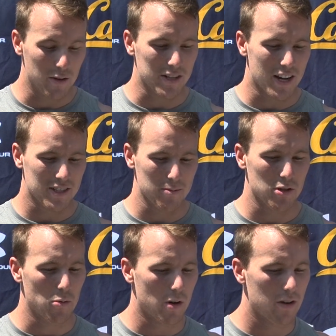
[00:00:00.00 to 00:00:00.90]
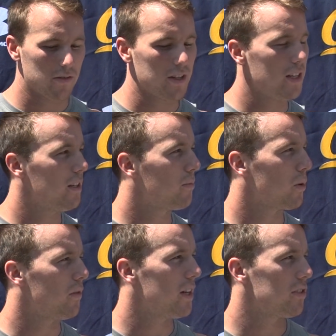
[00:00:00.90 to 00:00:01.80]
That was awesome. So one of the
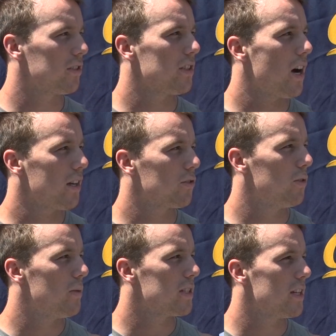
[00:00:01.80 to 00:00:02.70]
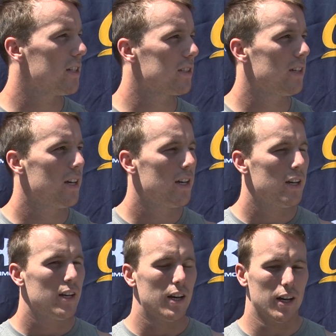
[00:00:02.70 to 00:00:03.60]
professors at the Haas School of Business,
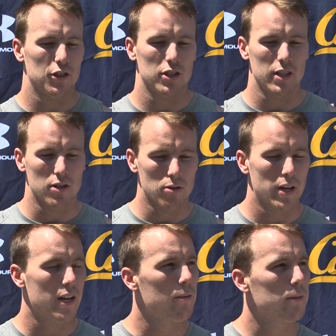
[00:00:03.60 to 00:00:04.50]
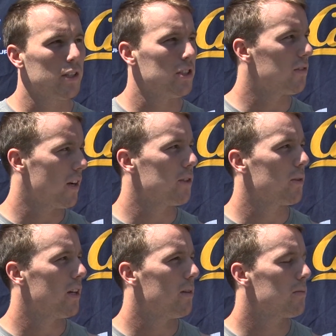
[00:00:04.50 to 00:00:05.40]
she knew him and she's friends
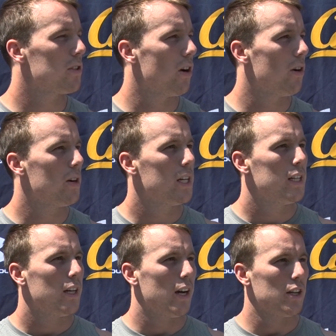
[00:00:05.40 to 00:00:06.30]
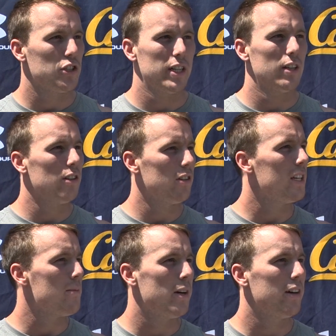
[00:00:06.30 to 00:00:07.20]
with him. So she did a
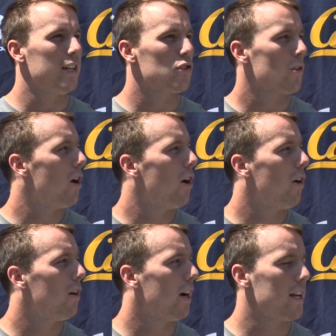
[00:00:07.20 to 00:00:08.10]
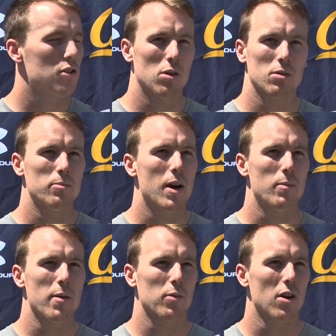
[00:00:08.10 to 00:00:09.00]
little email intro. I told him
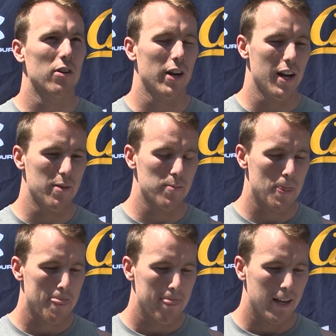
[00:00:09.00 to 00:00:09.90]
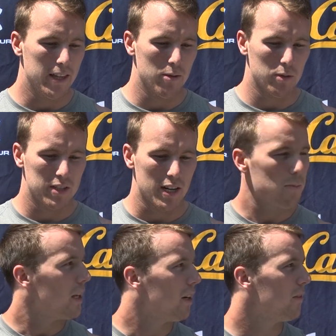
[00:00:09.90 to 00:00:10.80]
about my program. And then we set
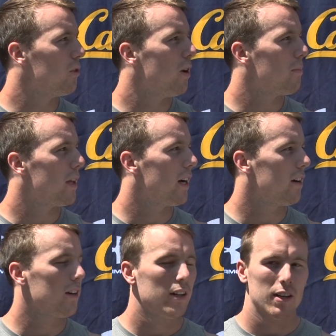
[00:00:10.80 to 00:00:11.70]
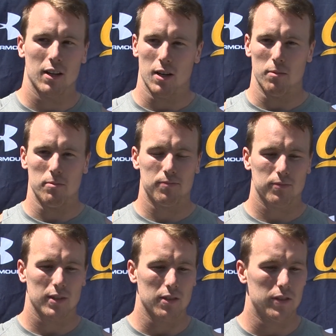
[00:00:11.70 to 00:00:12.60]
up the interview up there,
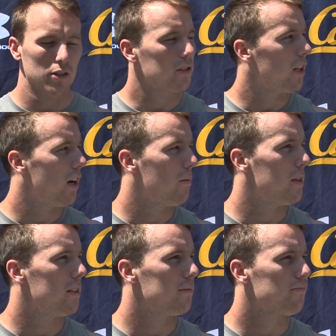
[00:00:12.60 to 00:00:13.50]
the field club, and